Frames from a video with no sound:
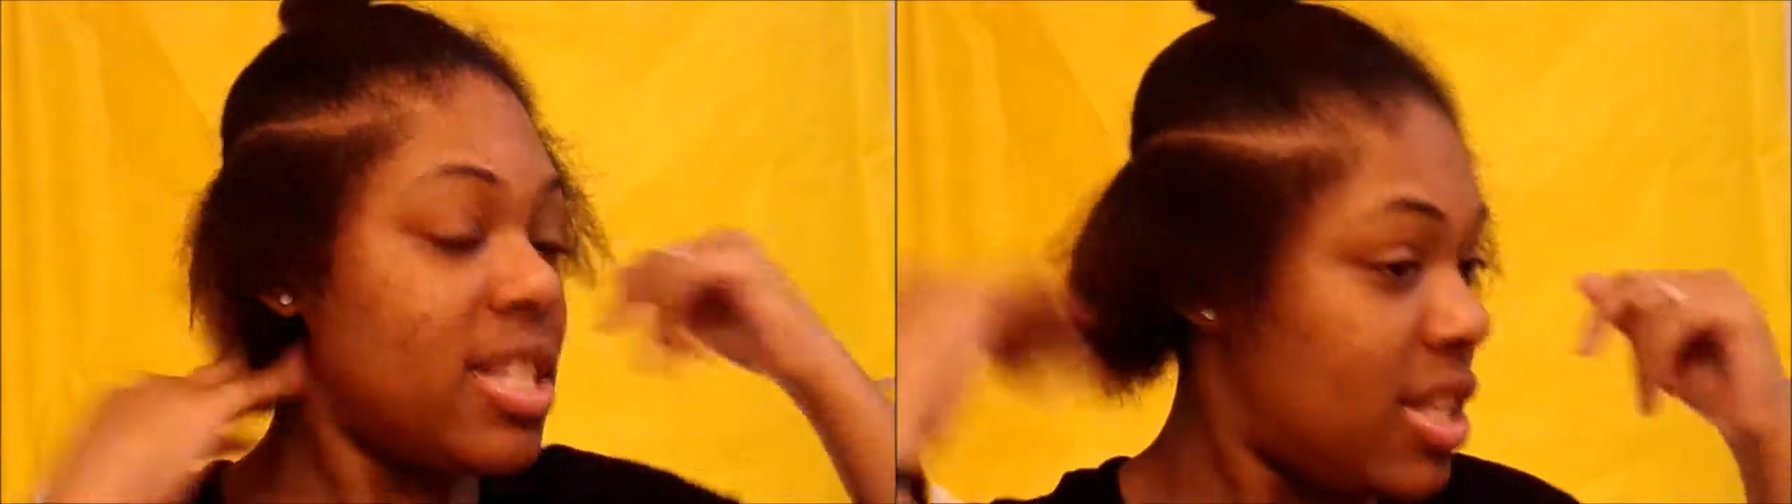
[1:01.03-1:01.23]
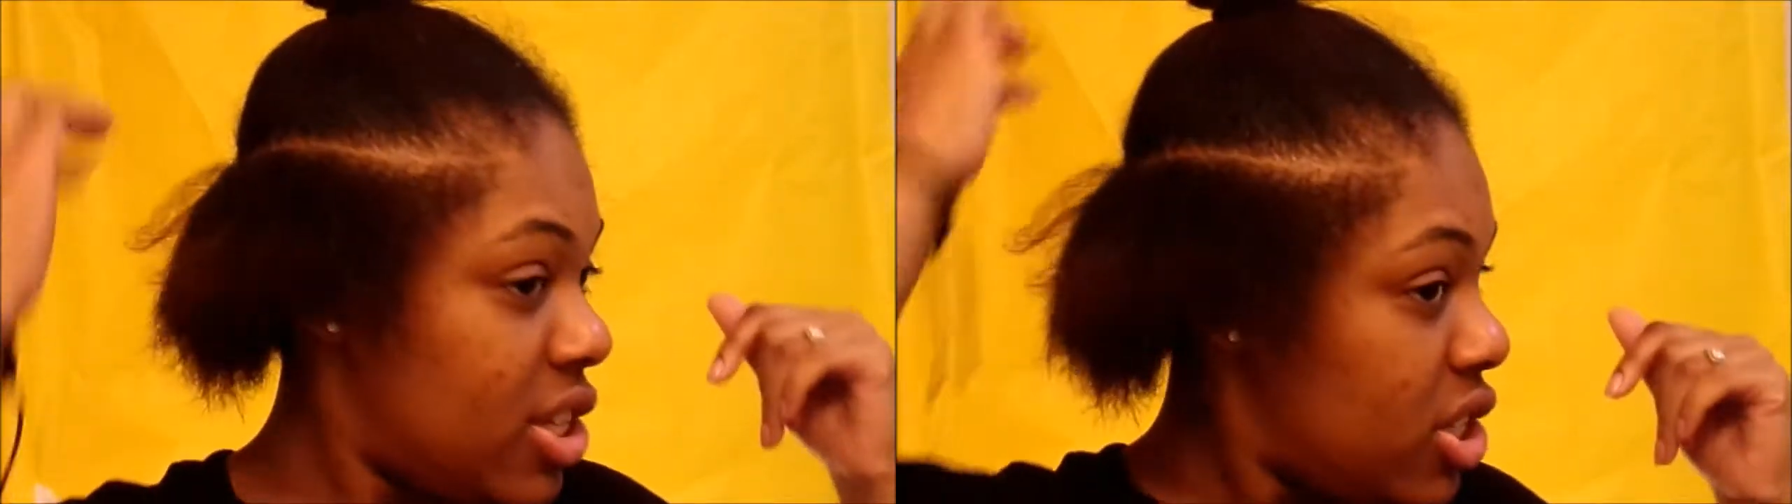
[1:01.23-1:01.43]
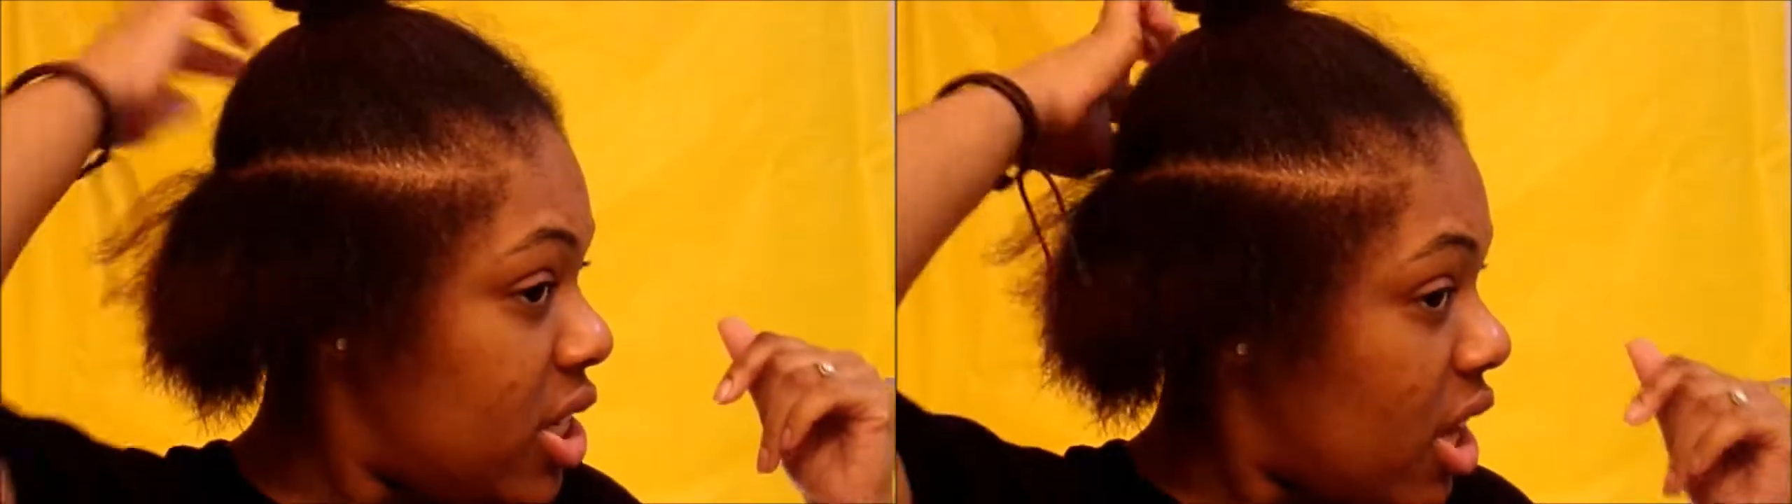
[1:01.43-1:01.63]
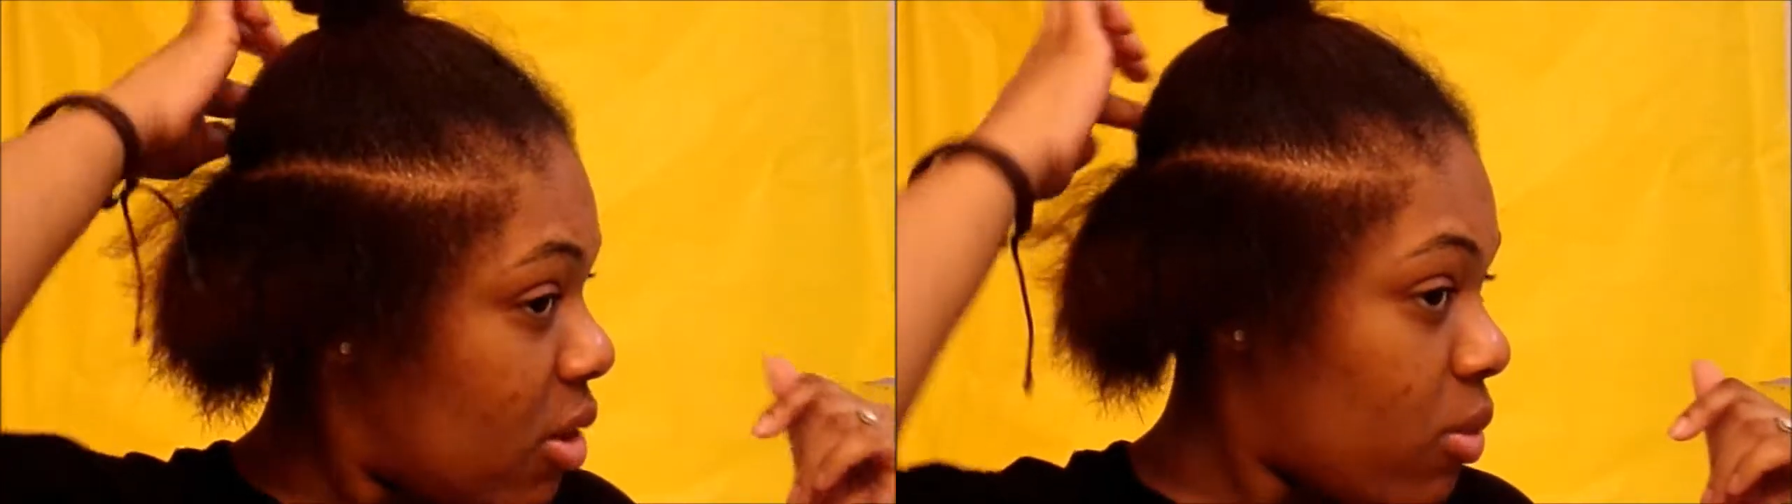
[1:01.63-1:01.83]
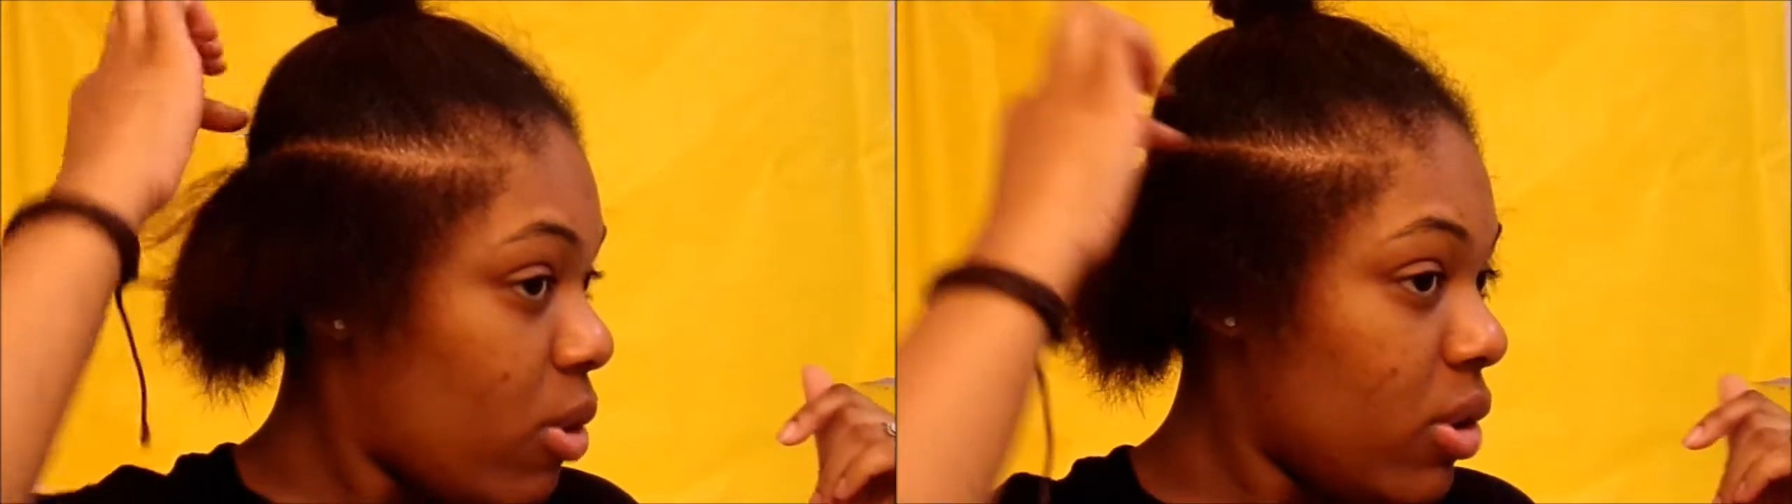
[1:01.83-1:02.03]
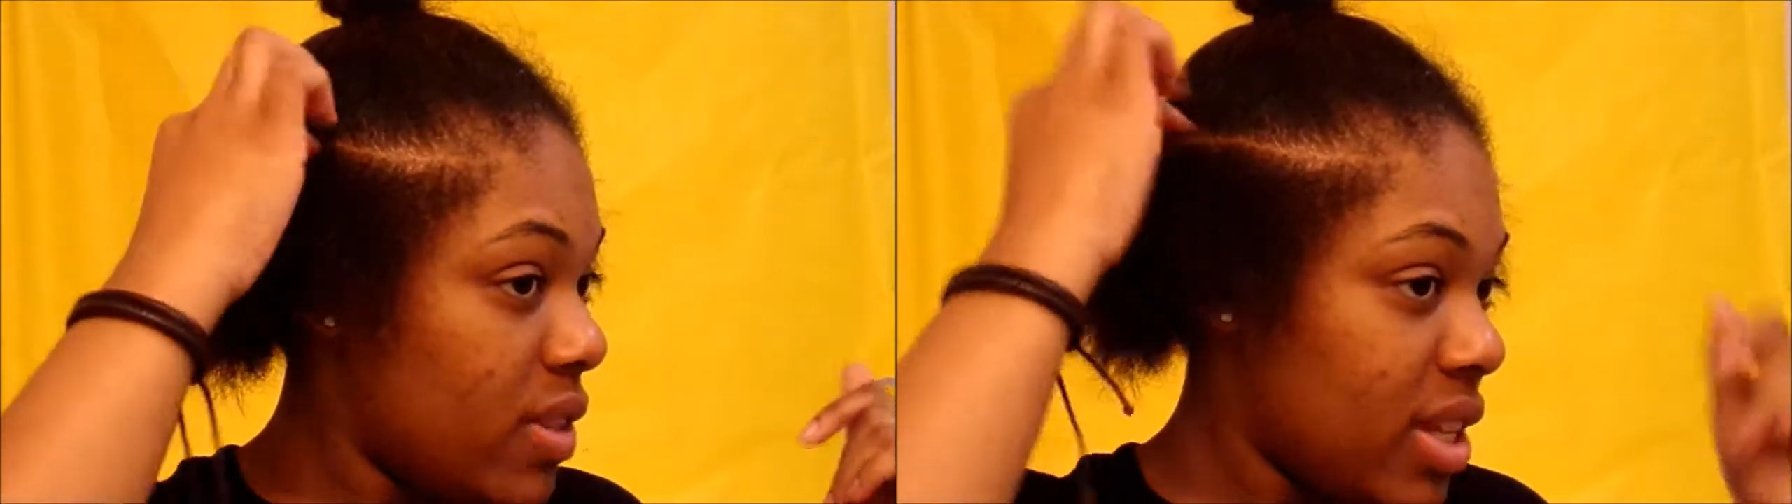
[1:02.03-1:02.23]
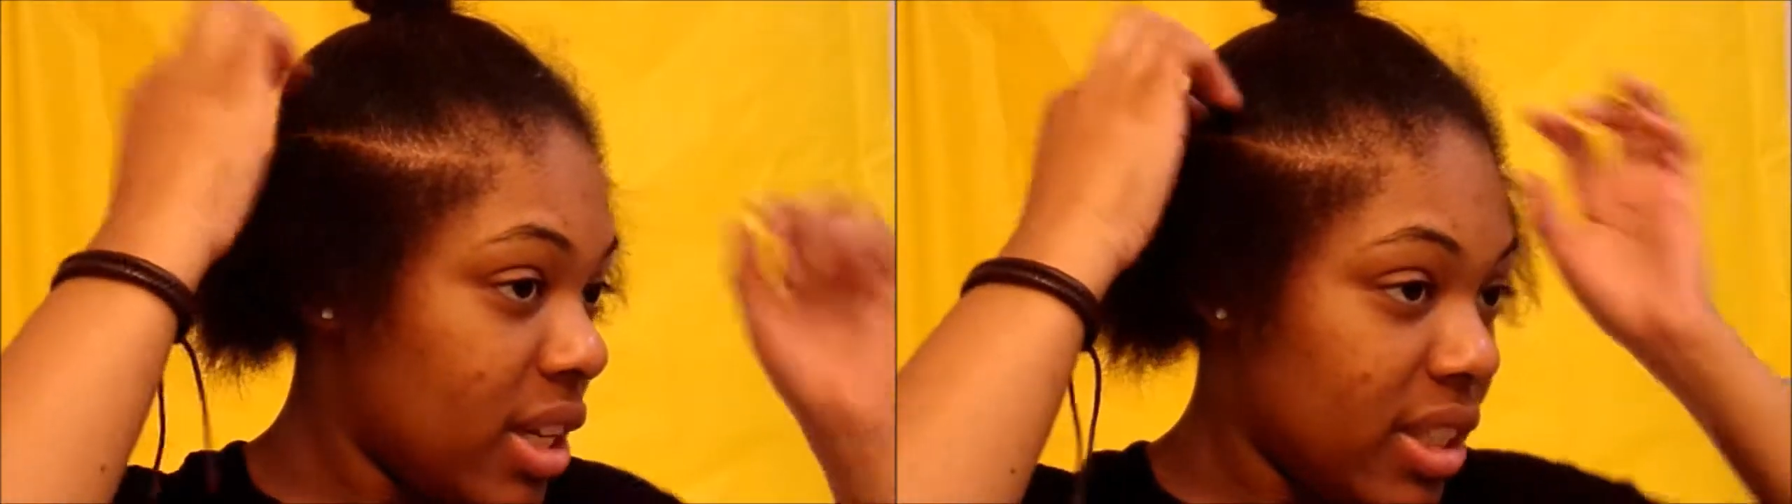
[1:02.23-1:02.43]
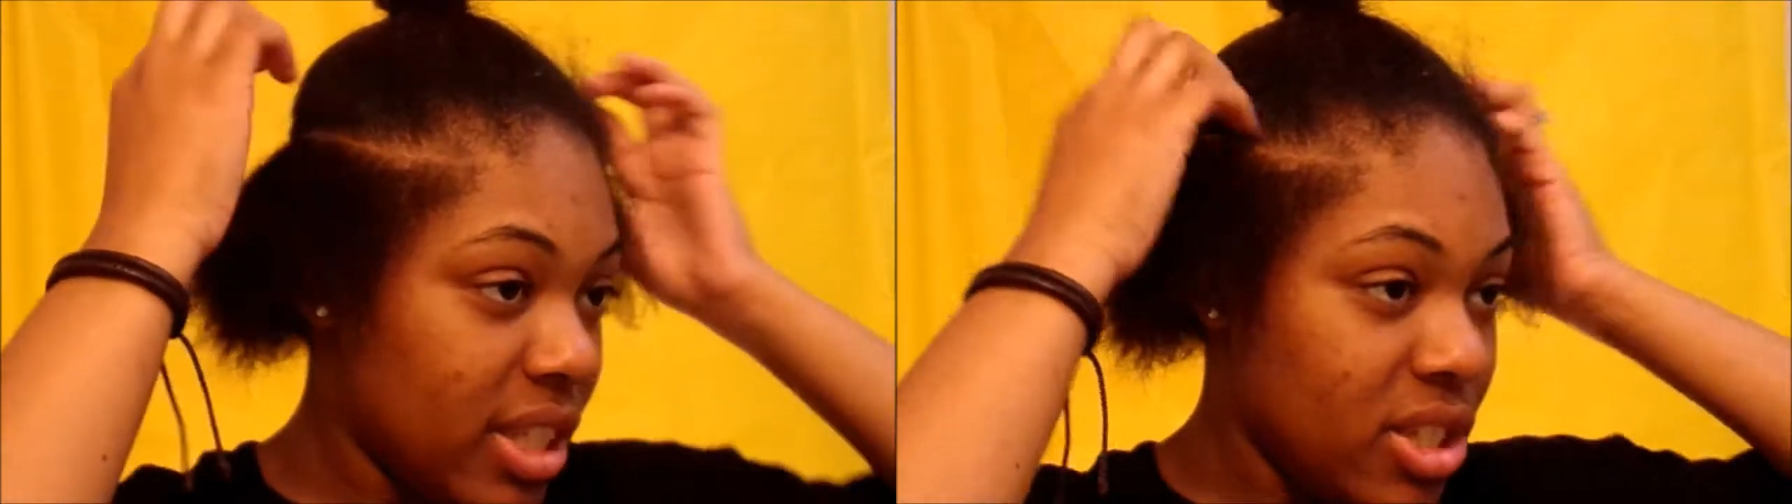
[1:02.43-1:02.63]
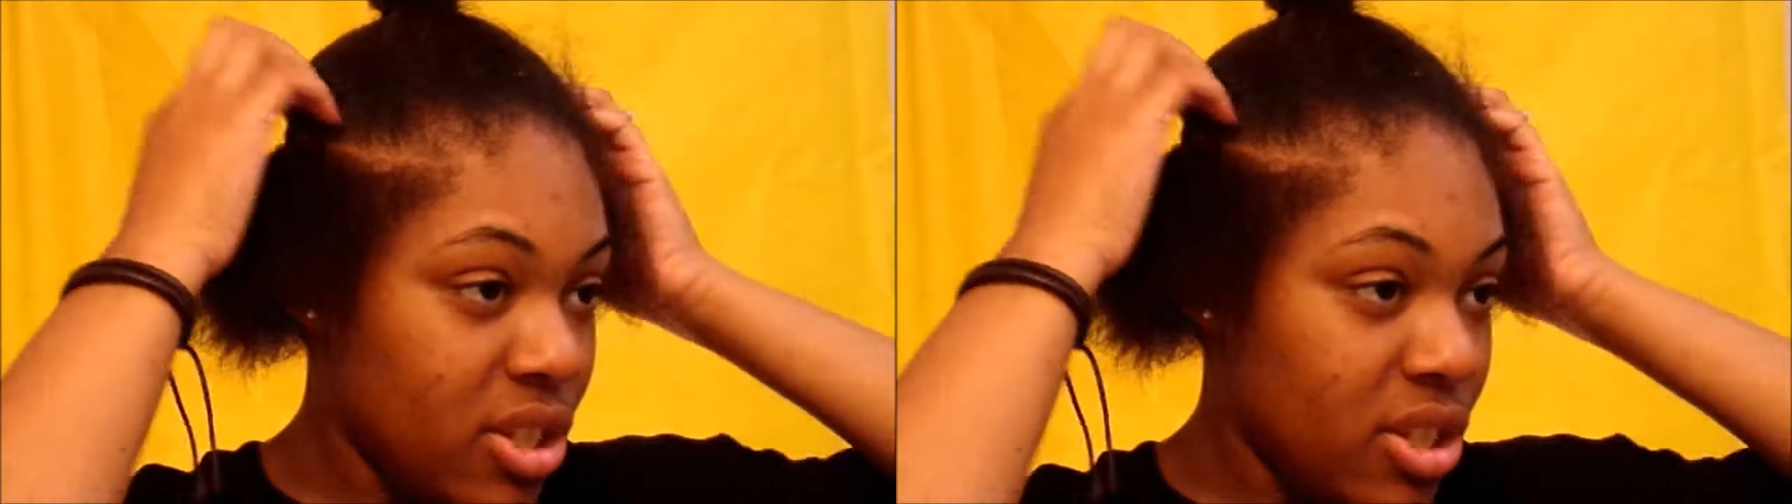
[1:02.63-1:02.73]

And then she did a row of singlies